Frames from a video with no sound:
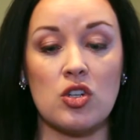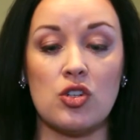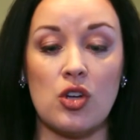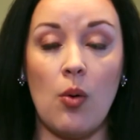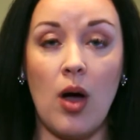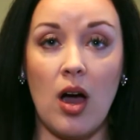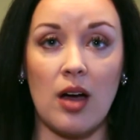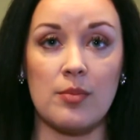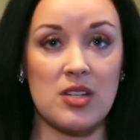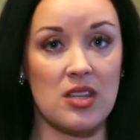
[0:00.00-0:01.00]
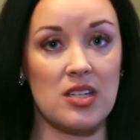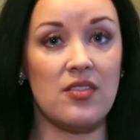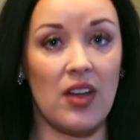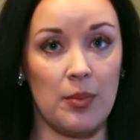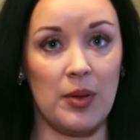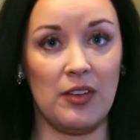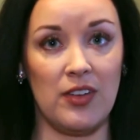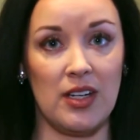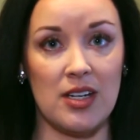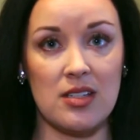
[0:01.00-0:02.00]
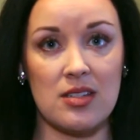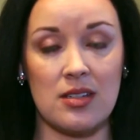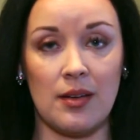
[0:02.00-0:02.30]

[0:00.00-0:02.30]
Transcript: to show harm to the developing fetus.